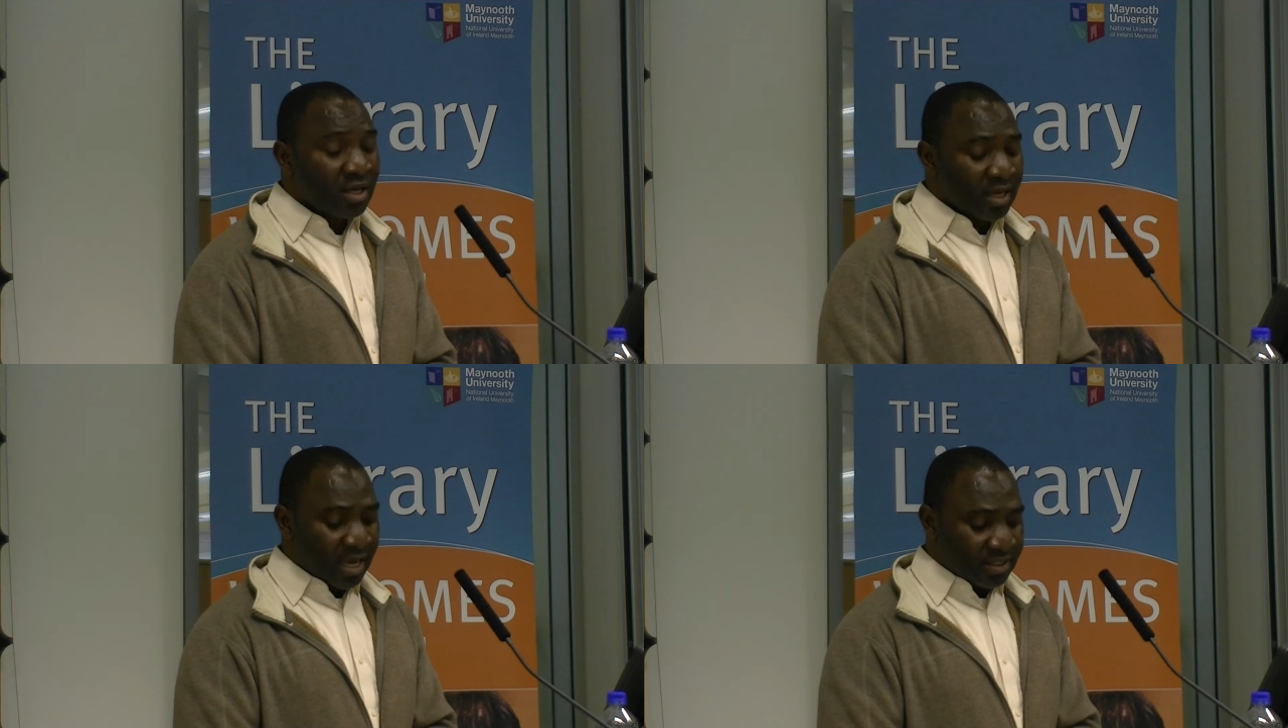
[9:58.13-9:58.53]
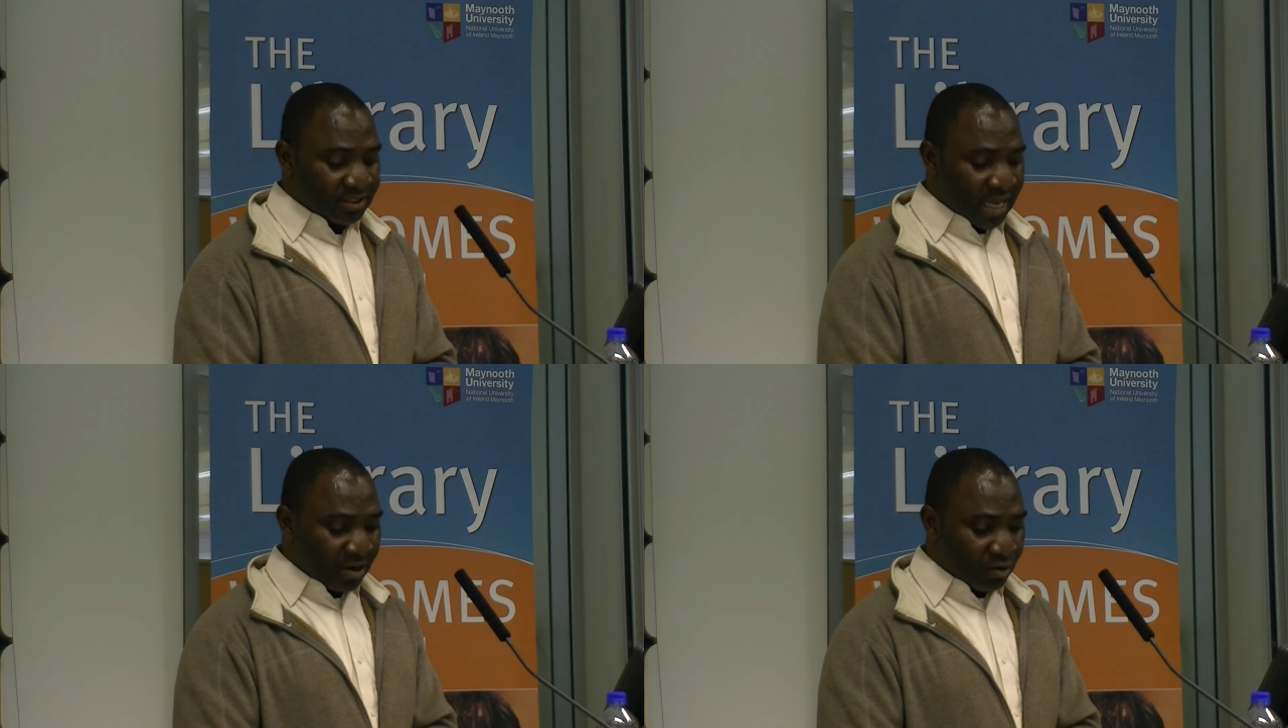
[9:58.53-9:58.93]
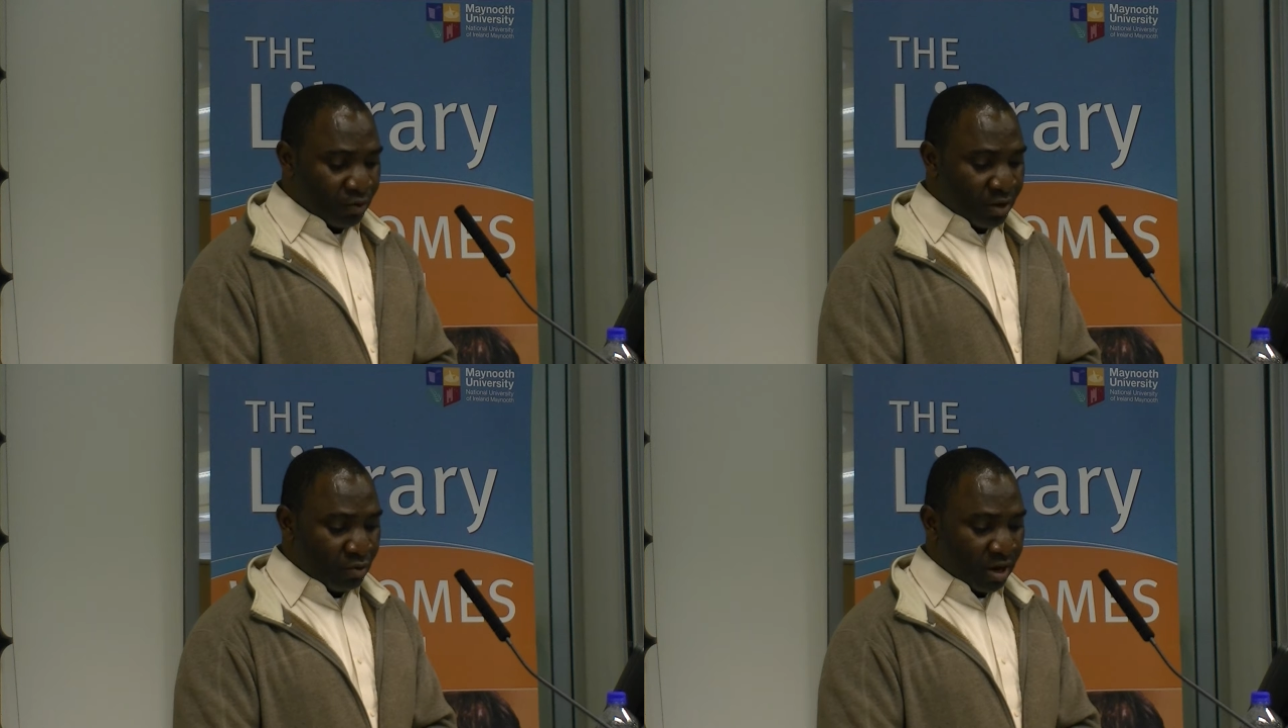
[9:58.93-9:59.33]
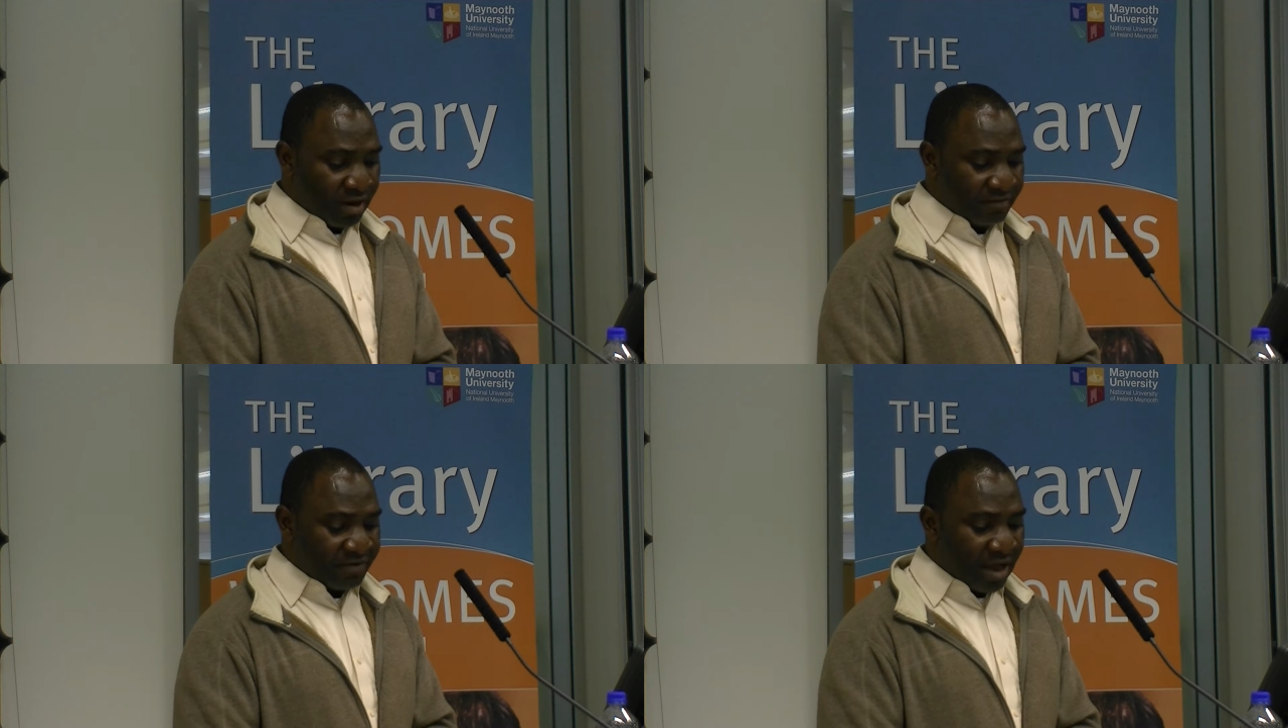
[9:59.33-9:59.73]
Ken
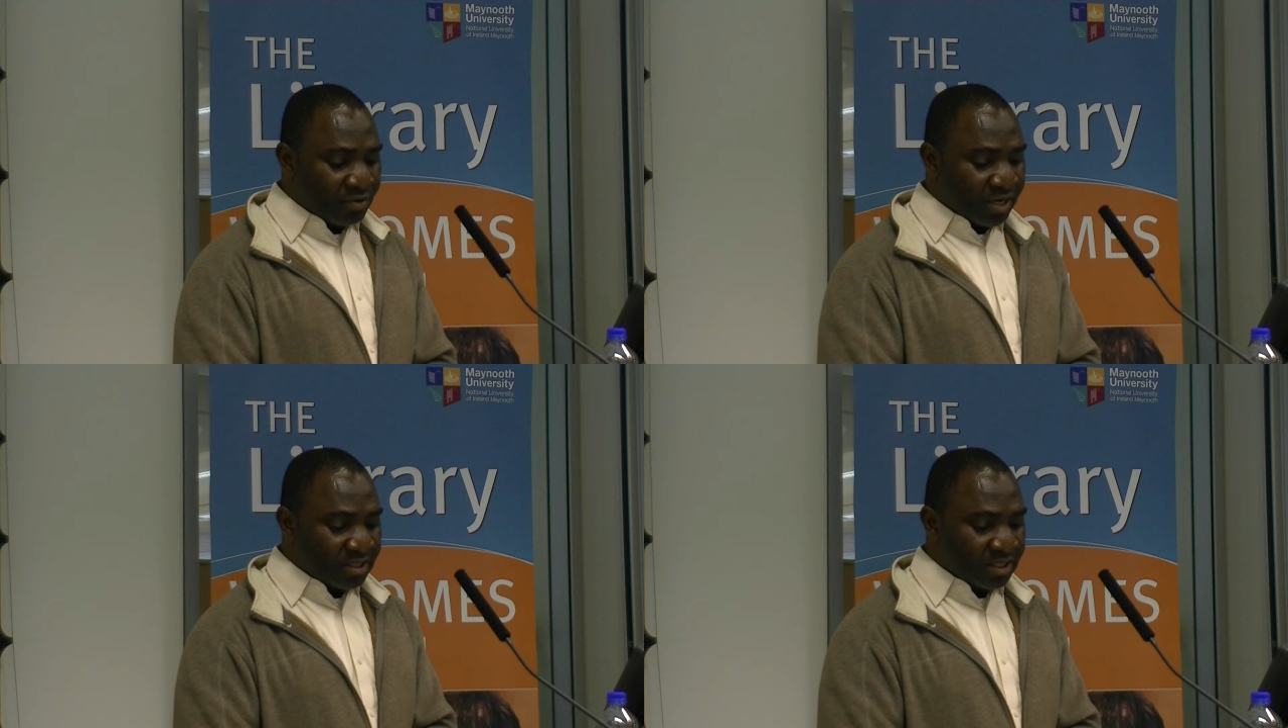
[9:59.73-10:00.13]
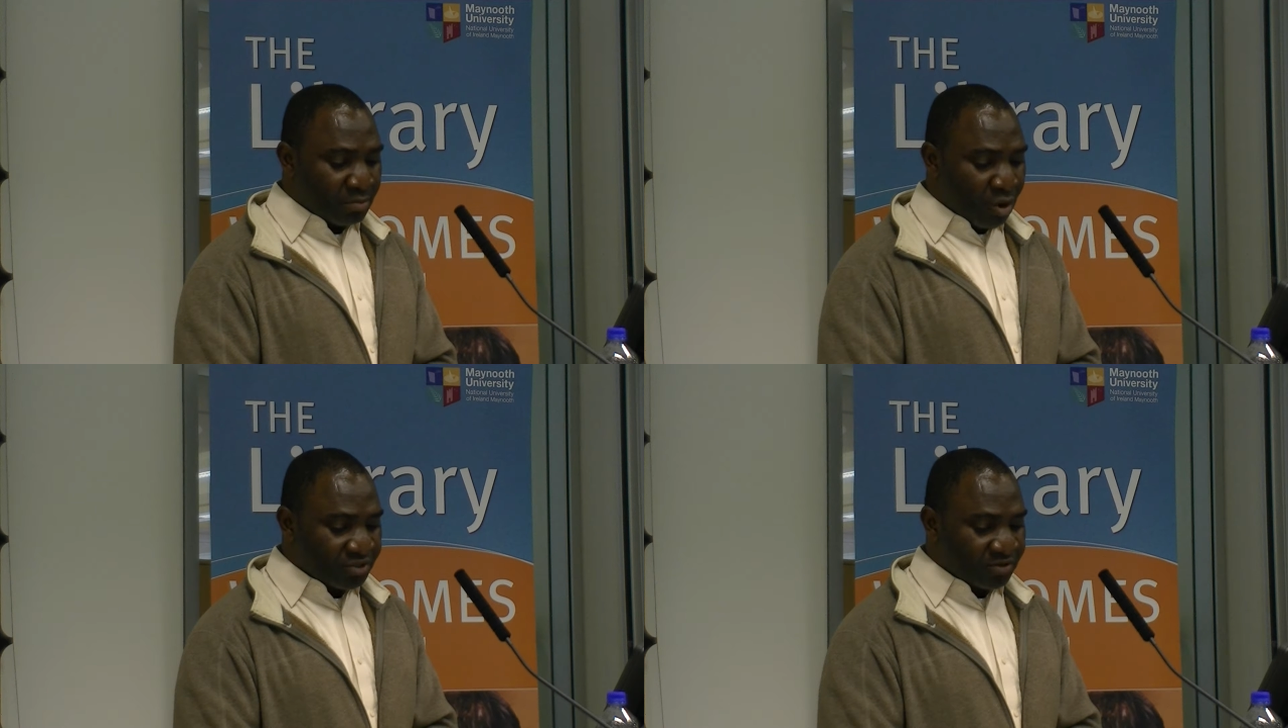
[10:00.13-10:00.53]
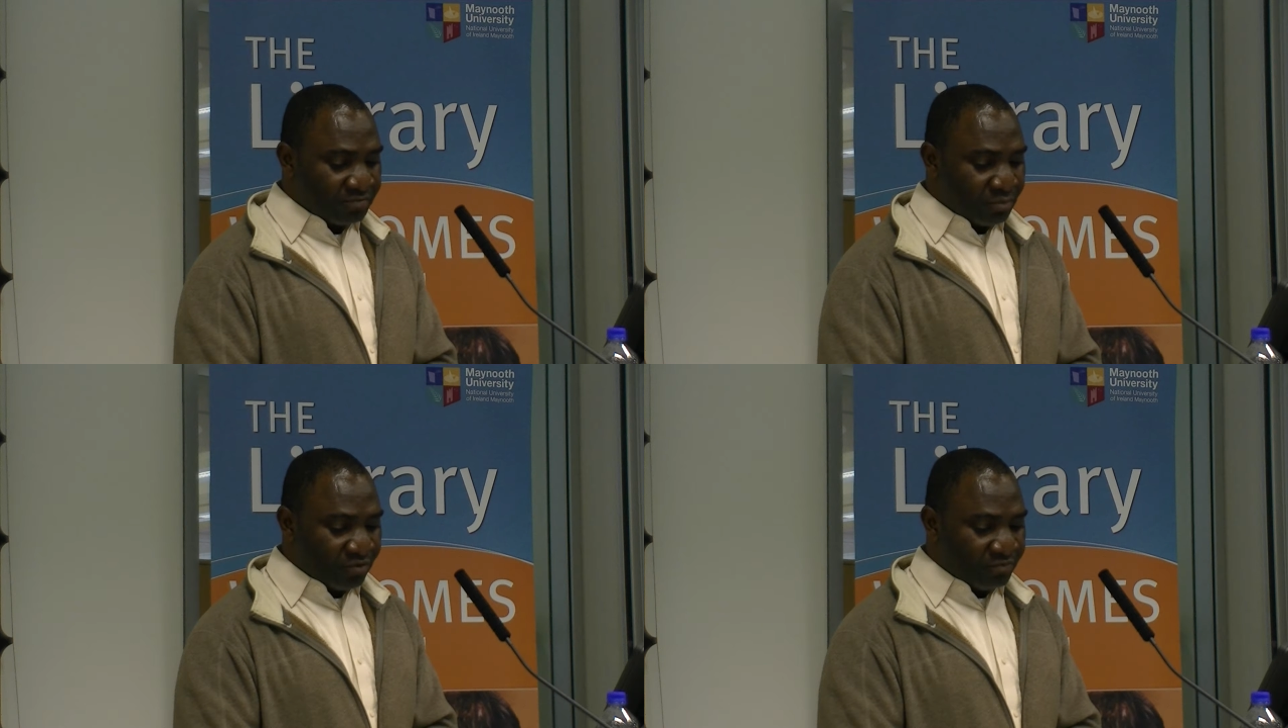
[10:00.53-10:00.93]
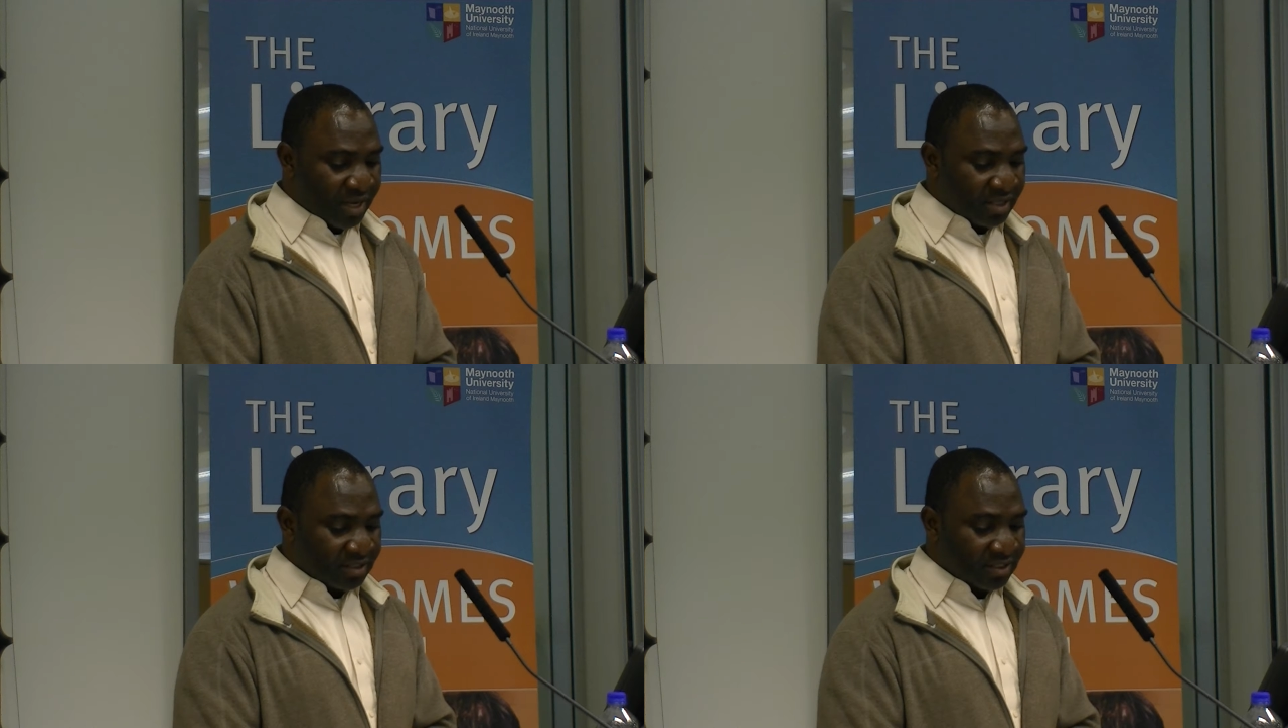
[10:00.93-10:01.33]
Saro-Wiwa founded the Mossop
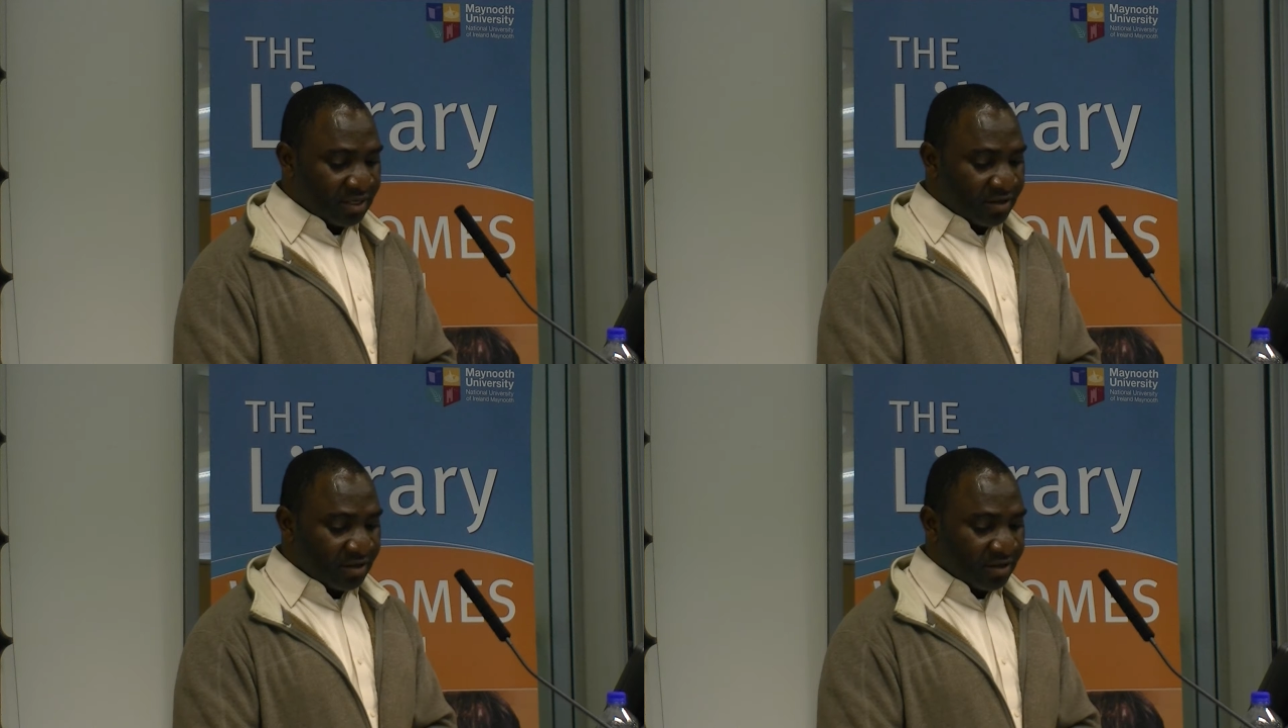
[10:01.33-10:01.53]
movement